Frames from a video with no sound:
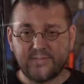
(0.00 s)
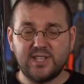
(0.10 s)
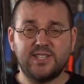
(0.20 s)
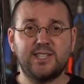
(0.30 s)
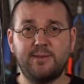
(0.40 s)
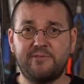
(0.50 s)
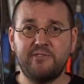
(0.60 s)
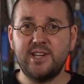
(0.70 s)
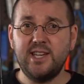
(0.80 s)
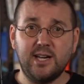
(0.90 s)
Step
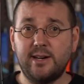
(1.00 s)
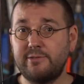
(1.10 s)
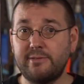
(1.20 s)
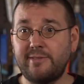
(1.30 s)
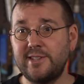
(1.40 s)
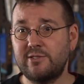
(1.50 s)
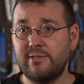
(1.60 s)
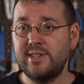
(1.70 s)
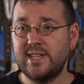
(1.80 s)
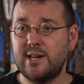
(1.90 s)
3, after everything's
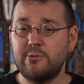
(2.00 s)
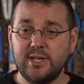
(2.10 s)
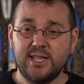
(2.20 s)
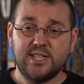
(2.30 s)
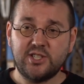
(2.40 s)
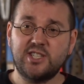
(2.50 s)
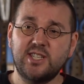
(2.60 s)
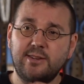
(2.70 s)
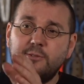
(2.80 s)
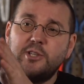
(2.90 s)
driven down, is just to
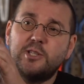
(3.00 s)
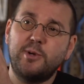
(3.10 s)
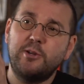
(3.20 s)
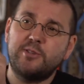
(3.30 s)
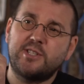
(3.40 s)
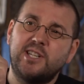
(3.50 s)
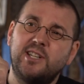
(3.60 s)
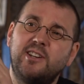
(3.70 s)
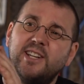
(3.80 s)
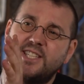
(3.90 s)
give all your spokes a
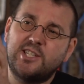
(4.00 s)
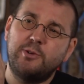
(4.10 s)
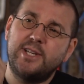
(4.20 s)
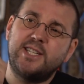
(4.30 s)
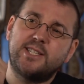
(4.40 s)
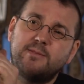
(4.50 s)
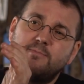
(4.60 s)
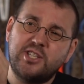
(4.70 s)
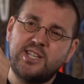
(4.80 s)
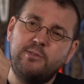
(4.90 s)
light squeeze.
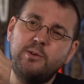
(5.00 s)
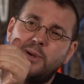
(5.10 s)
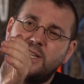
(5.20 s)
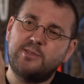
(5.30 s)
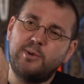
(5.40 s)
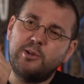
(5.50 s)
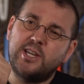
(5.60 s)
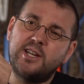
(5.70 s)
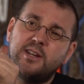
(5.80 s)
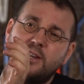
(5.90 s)
Just help your bed spoke
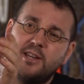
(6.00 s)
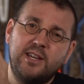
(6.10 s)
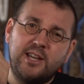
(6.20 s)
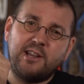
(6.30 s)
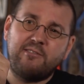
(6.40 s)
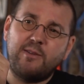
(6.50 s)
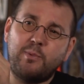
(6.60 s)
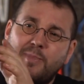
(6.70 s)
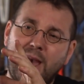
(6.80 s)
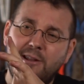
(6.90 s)
in and grab
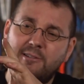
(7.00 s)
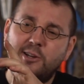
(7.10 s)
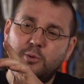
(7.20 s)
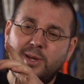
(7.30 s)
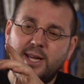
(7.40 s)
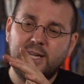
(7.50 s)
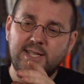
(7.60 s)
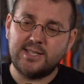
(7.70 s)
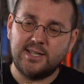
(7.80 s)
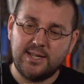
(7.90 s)
parallel
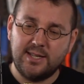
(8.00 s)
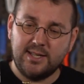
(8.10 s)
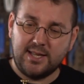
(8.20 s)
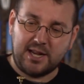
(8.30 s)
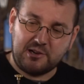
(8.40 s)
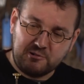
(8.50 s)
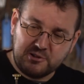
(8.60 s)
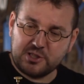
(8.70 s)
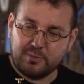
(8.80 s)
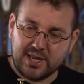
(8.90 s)
pairs and
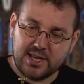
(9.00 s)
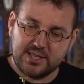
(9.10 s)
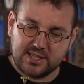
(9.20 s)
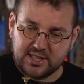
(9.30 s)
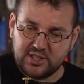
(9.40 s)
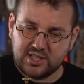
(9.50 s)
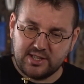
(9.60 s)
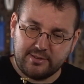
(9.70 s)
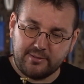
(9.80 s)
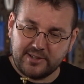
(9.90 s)
crossed pairs. Just
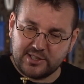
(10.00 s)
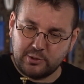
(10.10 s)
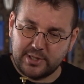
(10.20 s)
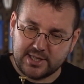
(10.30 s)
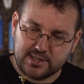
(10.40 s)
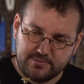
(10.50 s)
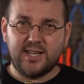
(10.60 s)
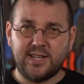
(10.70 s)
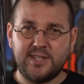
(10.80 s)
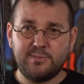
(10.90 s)
give everything a squeeze.
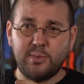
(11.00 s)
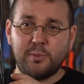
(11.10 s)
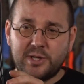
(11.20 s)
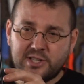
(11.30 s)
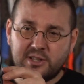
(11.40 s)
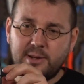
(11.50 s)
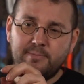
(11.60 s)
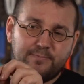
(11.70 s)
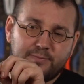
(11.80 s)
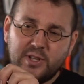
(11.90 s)
At this moment in time,
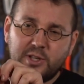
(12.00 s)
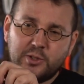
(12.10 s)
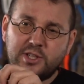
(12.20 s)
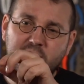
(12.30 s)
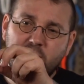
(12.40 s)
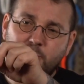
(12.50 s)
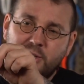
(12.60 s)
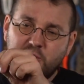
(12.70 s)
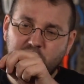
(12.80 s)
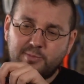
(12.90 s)
you'll see that a
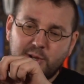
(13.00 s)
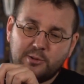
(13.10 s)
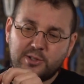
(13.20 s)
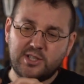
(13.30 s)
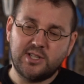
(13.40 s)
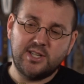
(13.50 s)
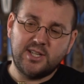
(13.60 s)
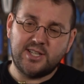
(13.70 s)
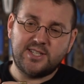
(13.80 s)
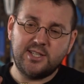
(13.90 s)
bunch of your spokes
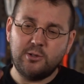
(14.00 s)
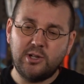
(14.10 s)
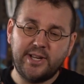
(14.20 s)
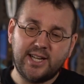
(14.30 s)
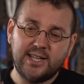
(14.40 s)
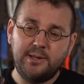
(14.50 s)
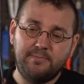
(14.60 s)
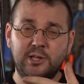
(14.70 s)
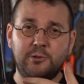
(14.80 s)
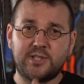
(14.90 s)
are still likely
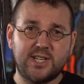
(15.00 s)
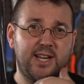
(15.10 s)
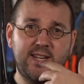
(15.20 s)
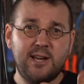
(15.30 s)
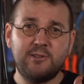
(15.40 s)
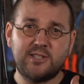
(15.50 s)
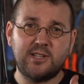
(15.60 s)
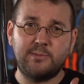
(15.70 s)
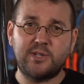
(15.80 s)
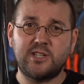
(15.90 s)
loose, and now it's
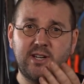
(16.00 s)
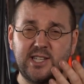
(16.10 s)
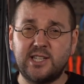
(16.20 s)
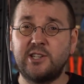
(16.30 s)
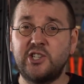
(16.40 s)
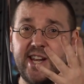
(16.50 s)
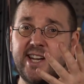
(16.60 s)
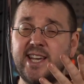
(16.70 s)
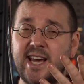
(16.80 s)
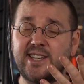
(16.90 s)
time to start
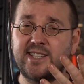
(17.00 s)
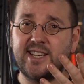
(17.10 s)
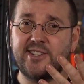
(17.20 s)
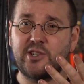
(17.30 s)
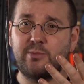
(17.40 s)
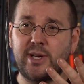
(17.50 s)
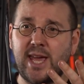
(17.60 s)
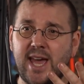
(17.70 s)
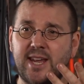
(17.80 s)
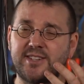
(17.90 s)
gently adding tension by
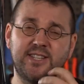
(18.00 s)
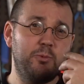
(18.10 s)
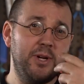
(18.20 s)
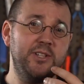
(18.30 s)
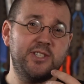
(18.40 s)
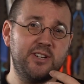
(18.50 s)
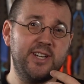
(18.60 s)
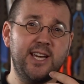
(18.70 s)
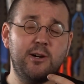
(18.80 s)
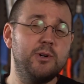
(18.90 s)
hand. When you're
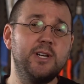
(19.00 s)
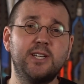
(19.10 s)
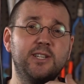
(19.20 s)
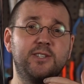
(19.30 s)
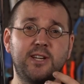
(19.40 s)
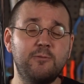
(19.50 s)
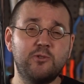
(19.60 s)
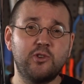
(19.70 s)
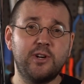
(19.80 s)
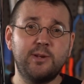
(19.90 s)
starting out, don't
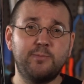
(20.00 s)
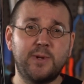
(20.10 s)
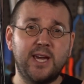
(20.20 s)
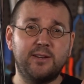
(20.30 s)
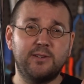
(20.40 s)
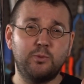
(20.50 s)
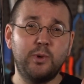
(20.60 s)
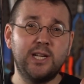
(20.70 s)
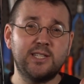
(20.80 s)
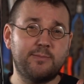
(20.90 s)
try to get
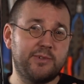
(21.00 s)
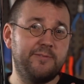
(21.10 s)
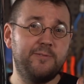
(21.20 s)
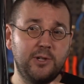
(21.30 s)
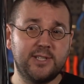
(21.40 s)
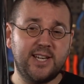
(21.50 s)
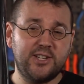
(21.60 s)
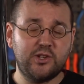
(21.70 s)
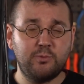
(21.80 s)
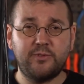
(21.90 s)
wheels up to full
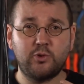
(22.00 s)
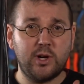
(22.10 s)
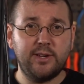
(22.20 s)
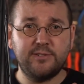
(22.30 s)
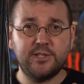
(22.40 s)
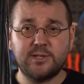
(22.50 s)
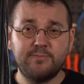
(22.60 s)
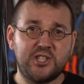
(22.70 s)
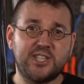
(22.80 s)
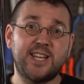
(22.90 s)
tension with drivers.
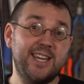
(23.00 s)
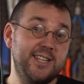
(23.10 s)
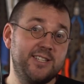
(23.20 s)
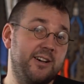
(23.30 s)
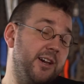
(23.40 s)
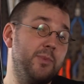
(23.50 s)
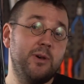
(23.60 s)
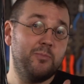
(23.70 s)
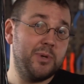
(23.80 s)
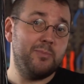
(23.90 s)
Just take your time,
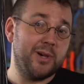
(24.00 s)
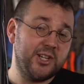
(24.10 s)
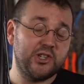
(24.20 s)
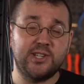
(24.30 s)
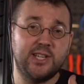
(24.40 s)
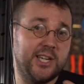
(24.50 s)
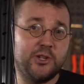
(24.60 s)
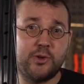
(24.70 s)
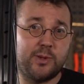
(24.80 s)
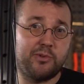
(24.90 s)
be patient,
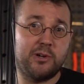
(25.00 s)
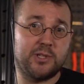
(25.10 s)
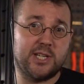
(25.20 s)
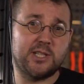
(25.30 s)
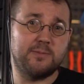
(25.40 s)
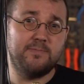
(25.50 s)
enjoy the process.